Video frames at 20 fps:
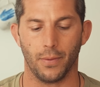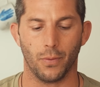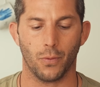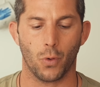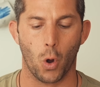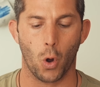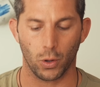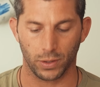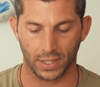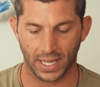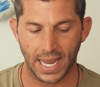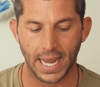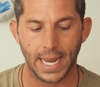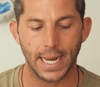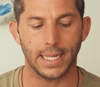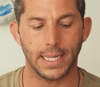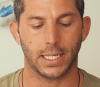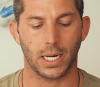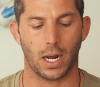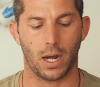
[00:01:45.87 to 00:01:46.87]
called
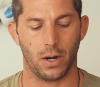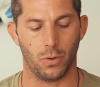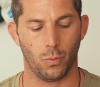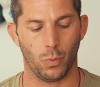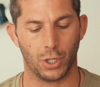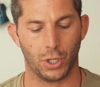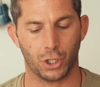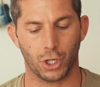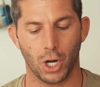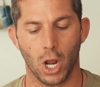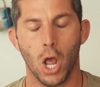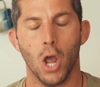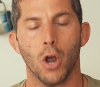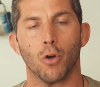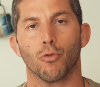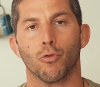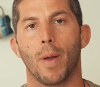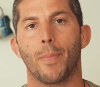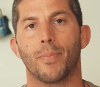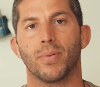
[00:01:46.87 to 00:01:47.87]
quinton, which
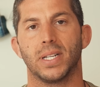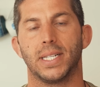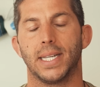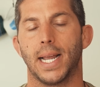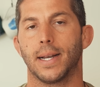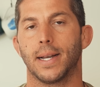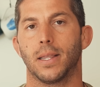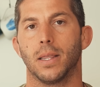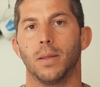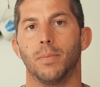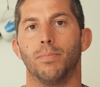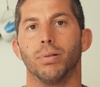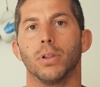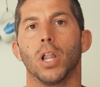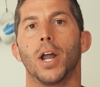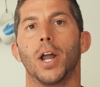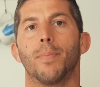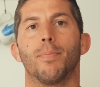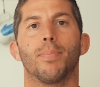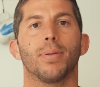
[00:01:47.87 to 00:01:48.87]
represent the
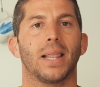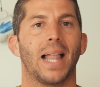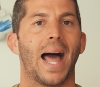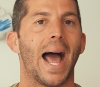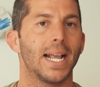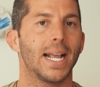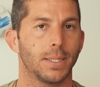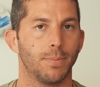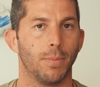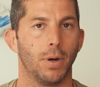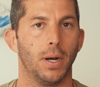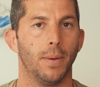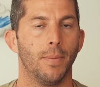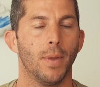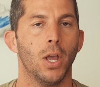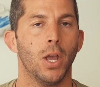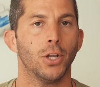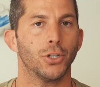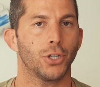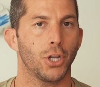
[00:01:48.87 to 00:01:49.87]
blood plasma.
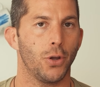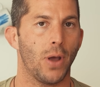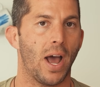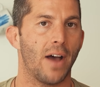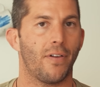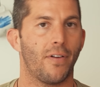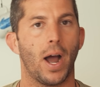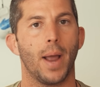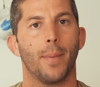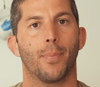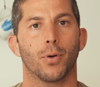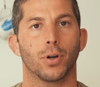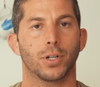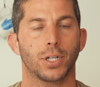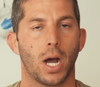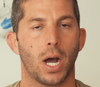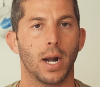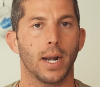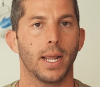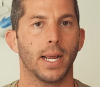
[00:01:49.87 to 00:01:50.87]
So you have
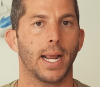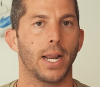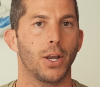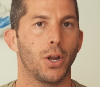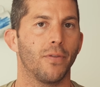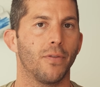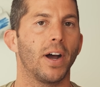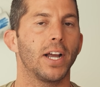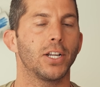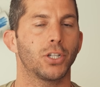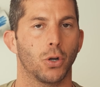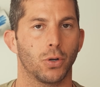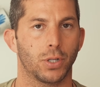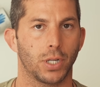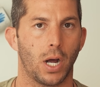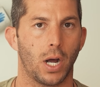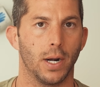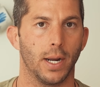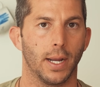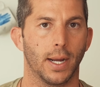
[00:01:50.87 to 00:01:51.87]
hypertonic and you have
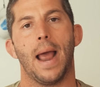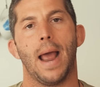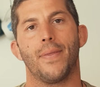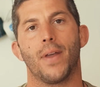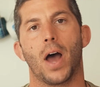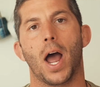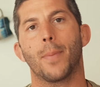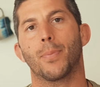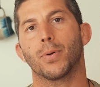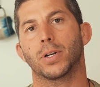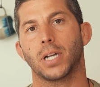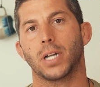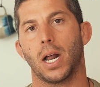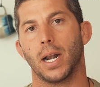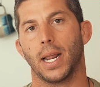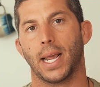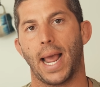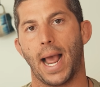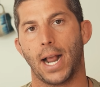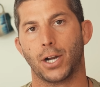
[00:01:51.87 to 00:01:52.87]
isotonic. And the
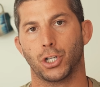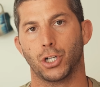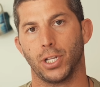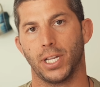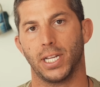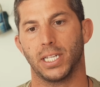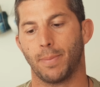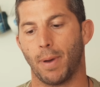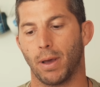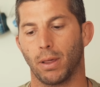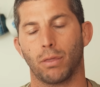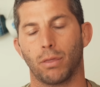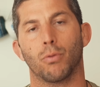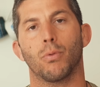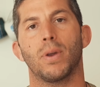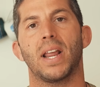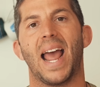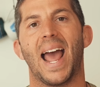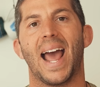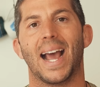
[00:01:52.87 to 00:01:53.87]
hypertonic actually is about
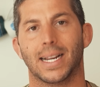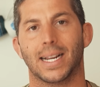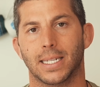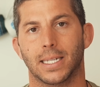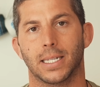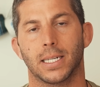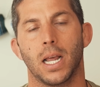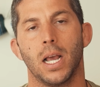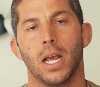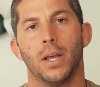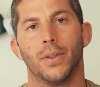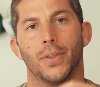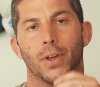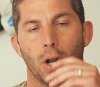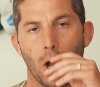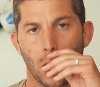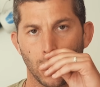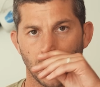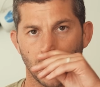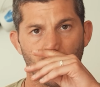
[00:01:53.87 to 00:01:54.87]
3x the
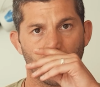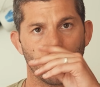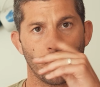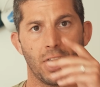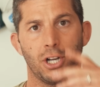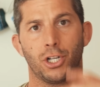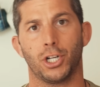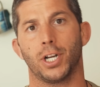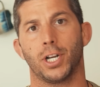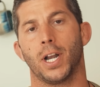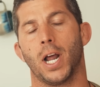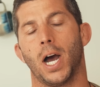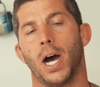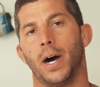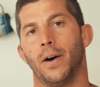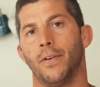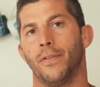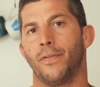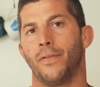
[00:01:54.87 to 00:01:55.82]
concentration of